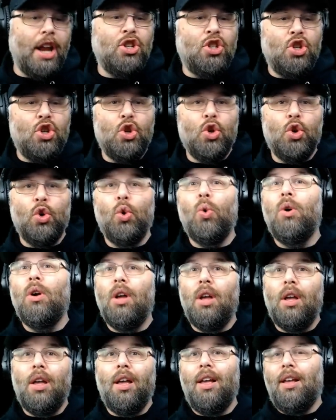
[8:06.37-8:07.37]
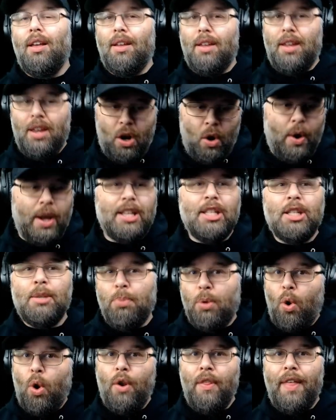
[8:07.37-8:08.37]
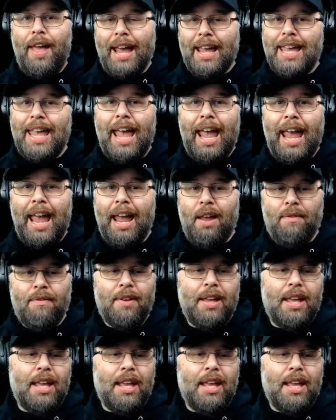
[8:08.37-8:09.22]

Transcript: to, explore that cave.